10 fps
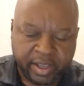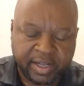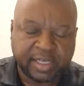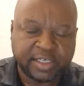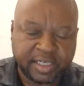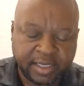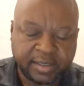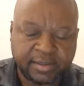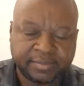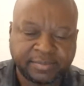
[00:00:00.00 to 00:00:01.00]
in a
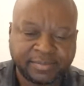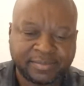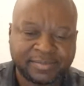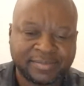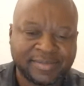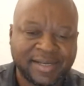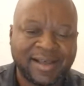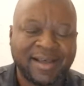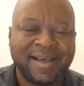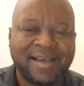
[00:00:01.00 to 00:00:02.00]
drink.
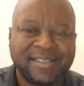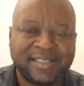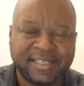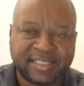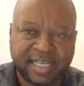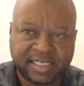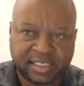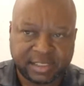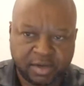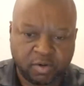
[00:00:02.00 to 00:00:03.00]
She is
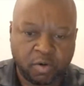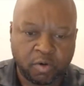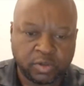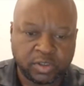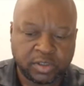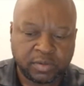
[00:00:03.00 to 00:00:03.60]
36-year-old,